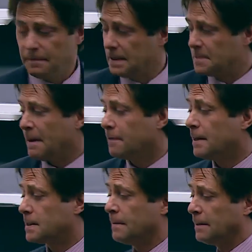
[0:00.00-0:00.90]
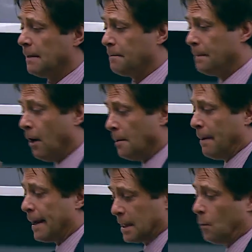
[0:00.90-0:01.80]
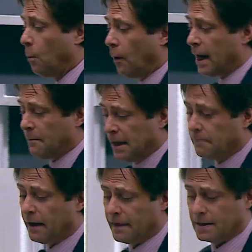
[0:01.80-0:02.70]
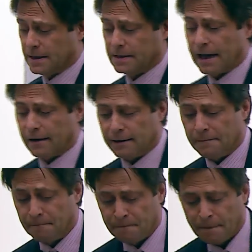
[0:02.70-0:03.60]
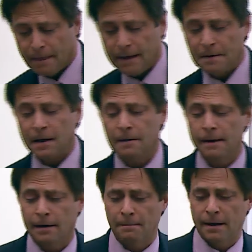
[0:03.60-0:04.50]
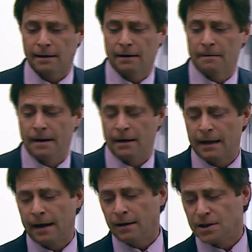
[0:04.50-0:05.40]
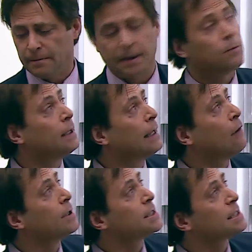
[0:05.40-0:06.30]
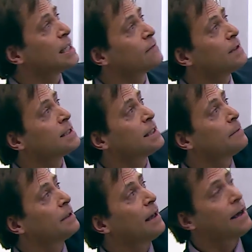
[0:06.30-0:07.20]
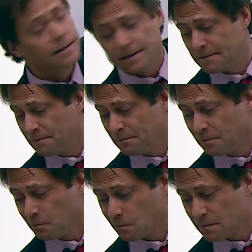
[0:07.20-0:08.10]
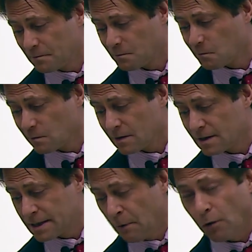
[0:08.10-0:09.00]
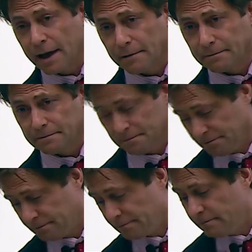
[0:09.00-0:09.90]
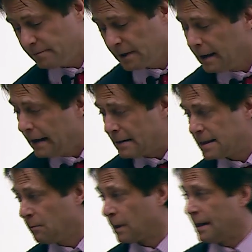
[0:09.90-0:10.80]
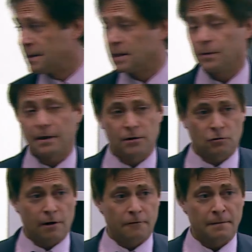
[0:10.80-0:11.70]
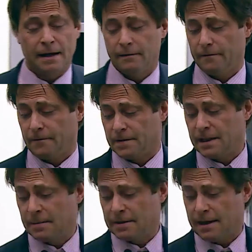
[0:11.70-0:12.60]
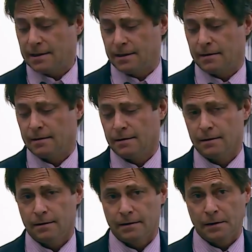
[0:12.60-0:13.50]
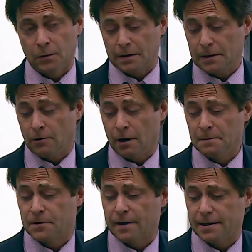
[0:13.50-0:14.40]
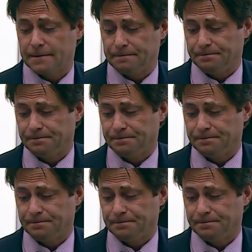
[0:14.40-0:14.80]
and spend the rest of my time unpacking what I mean by this exactly. I'm going to make you a little analogy between how we successfully stigmatized smoking and see what lessons we can draw from that for stigmatizing the nuclear arms race